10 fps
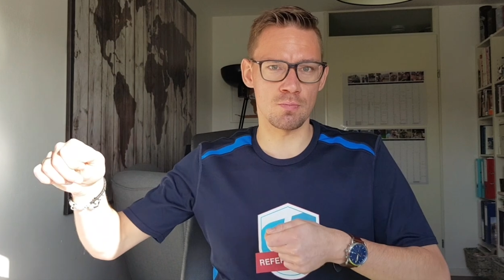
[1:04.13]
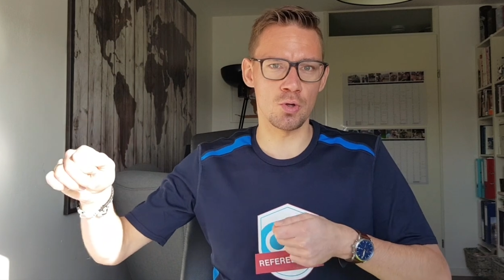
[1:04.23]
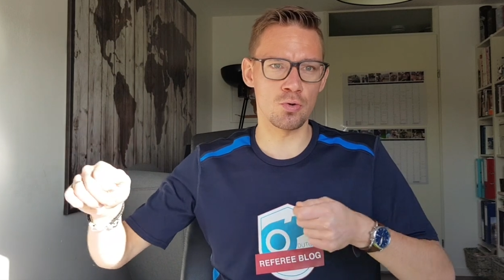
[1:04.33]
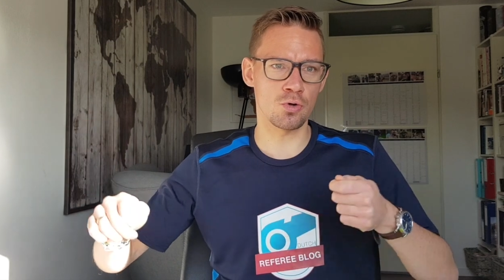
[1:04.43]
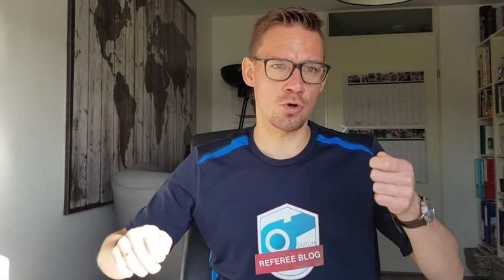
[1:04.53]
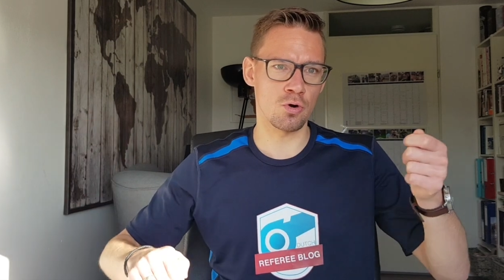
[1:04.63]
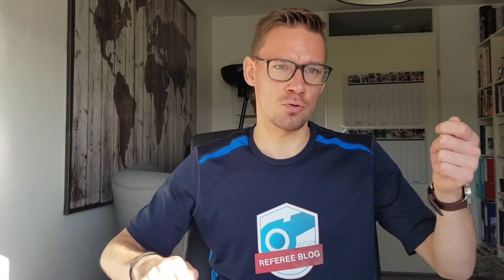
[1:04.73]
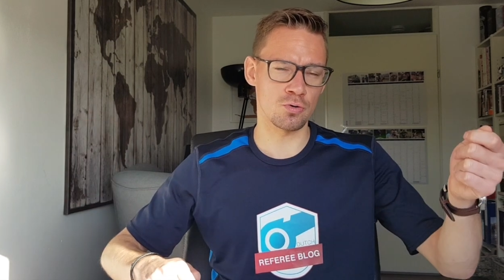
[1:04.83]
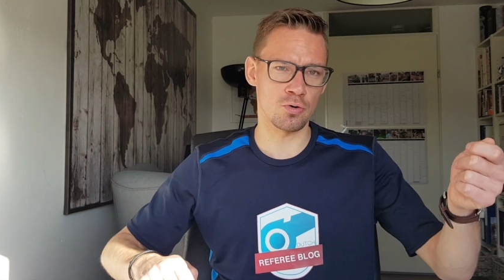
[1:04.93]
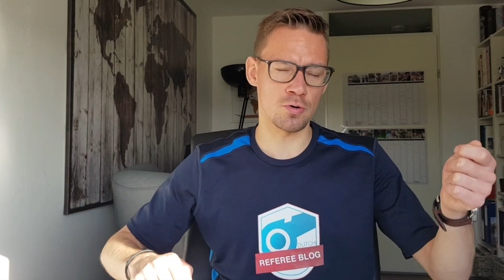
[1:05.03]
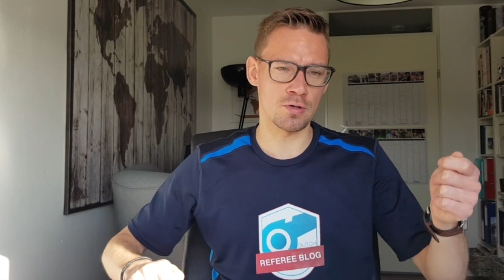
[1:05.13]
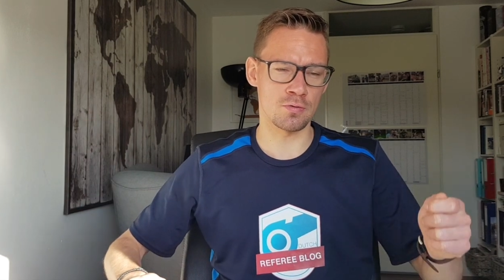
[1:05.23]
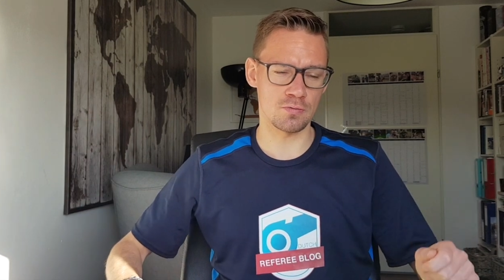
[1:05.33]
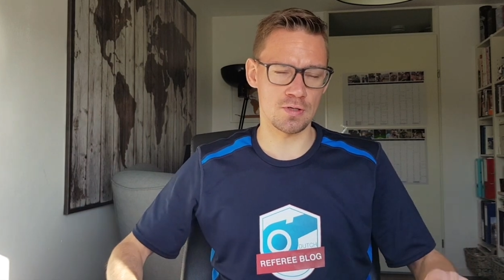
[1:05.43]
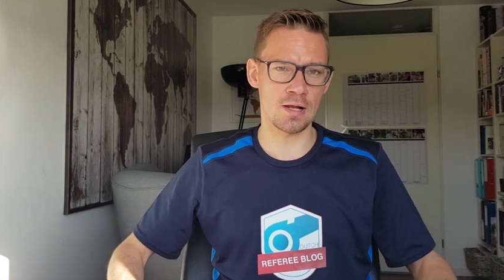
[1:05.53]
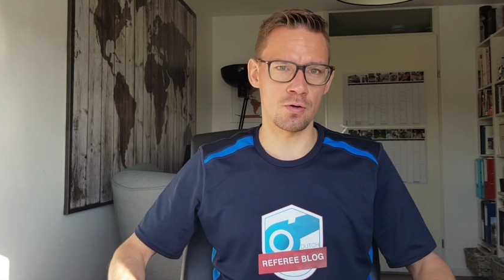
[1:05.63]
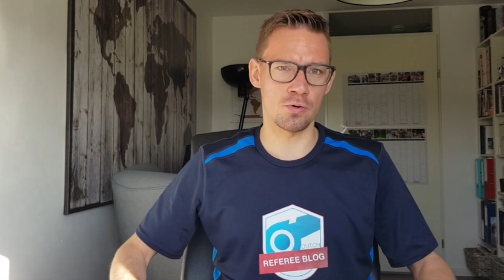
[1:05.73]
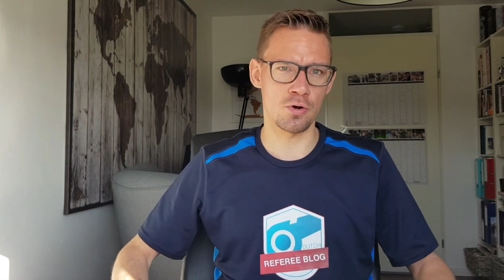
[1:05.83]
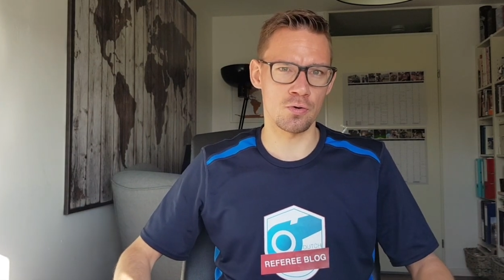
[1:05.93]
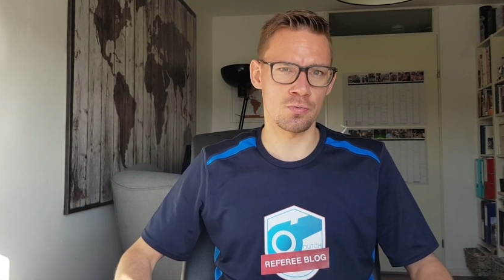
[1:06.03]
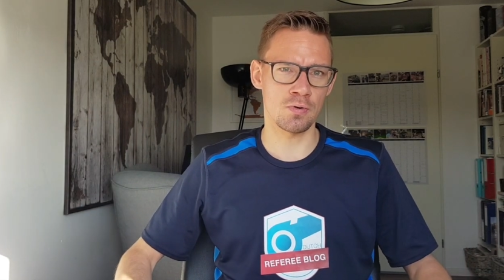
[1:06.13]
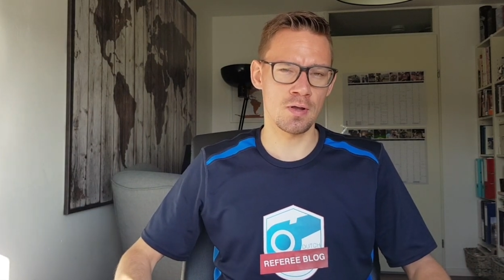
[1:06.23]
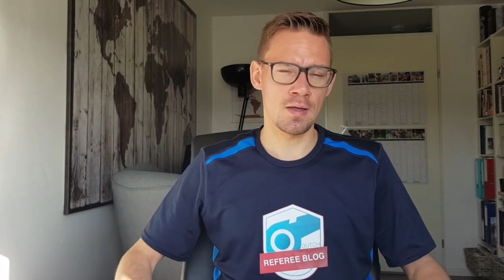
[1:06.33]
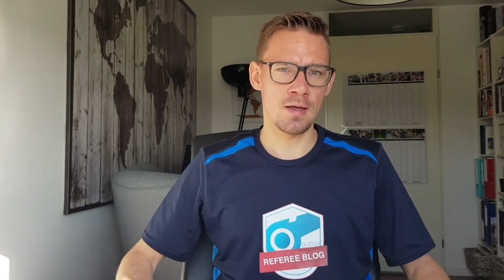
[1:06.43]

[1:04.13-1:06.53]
a blue cone or a yellow cone.